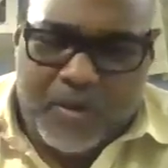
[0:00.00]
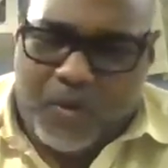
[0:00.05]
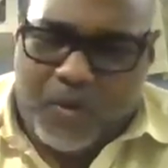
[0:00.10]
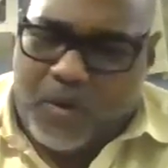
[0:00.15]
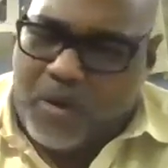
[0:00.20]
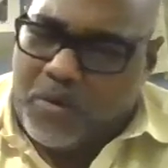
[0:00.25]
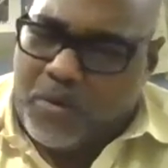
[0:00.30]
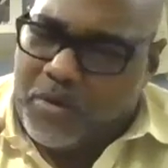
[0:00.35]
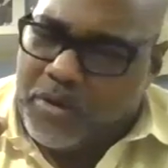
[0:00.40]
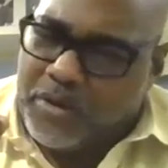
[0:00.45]

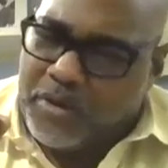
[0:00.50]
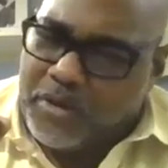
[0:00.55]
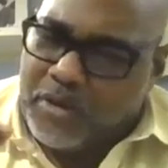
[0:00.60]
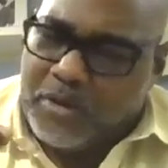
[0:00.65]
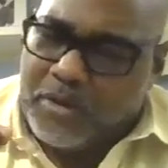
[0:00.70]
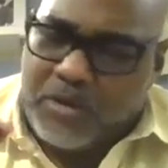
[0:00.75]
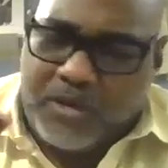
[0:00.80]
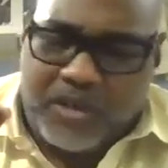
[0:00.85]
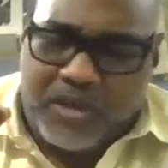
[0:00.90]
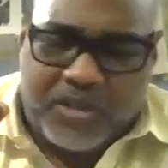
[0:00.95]
We're with
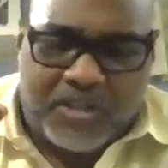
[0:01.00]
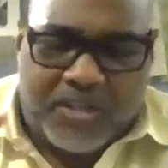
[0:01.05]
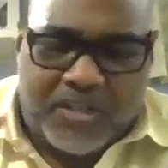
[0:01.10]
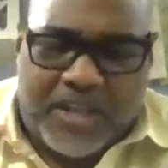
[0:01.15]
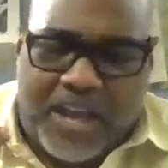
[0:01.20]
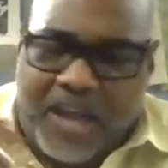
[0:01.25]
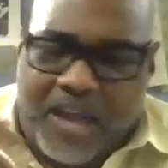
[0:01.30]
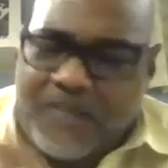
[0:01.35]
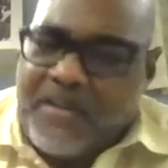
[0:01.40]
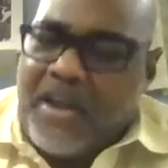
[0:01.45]
you, your
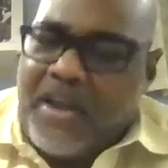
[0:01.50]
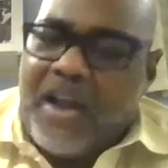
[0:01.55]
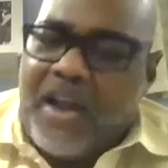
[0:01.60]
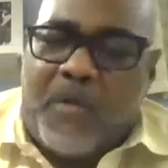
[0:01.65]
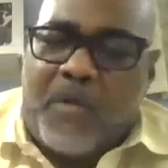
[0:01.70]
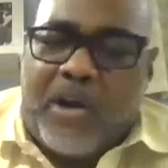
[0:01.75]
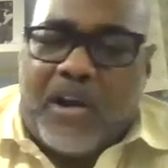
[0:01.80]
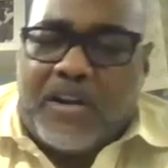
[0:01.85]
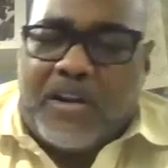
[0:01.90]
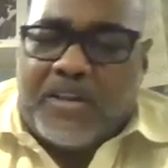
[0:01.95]
staff.
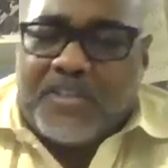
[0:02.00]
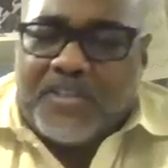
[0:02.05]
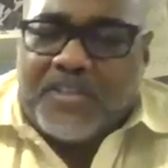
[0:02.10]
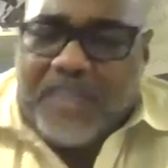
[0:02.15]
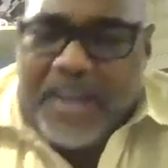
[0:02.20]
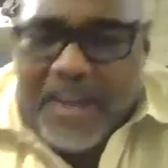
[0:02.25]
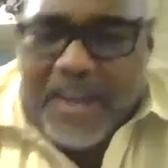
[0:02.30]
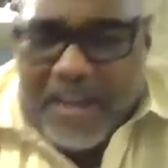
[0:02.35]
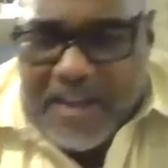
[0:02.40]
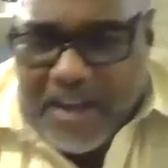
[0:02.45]
We're only
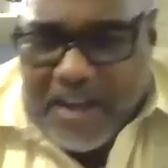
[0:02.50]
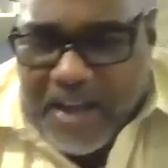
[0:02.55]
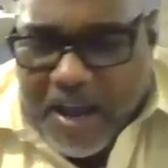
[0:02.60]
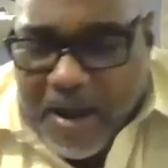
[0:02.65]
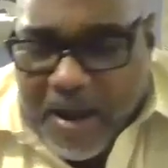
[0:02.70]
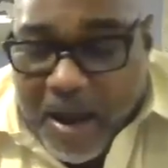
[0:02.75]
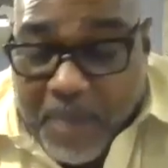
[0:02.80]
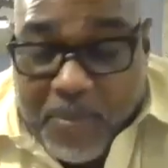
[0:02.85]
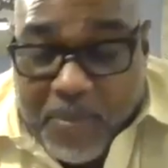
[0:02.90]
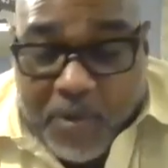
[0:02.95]
saying,
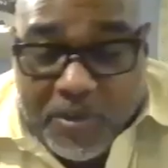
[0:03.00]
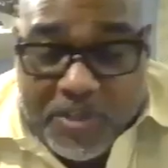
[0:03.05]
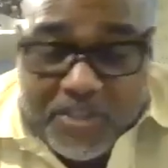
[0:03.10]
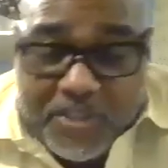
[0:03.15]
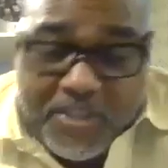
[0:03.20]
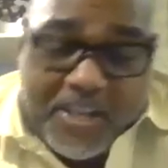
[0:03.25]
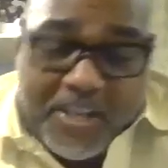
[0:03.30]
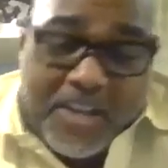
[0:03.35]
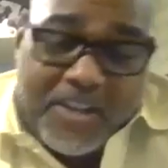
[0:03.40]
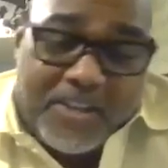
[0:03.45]
uh, I'm only
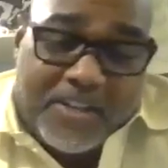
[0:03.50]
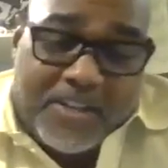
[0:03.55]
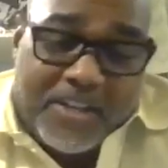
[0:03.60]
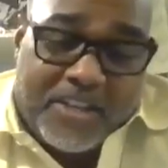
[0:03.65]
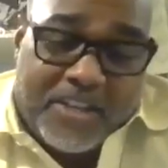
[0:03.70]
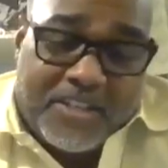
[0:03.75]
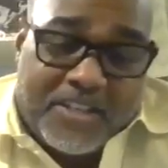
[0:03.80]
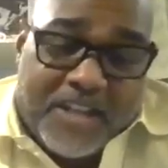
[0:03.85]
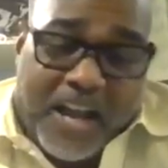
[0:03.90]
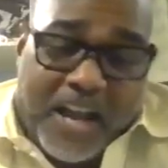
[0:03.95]
saying the
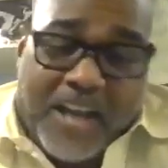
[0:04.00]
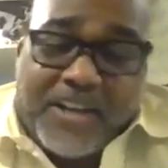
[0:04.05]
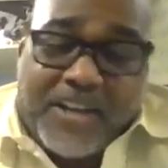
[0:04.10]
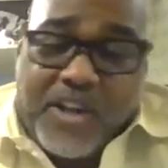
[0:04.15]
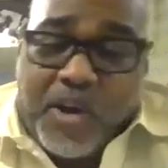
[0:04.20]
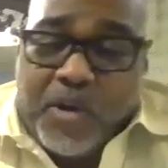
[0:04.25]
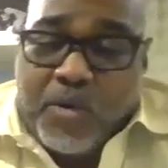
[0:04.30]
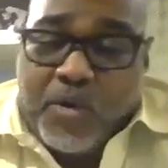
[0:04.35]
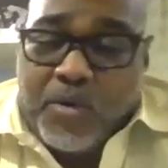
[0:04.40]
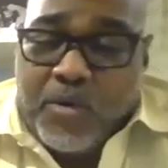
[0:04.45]
things that I
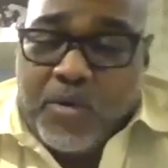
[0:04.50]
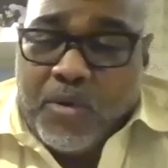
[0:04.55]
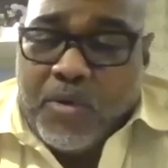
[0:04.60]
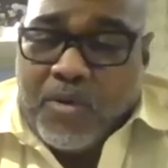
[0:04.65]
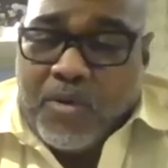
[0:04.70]
know.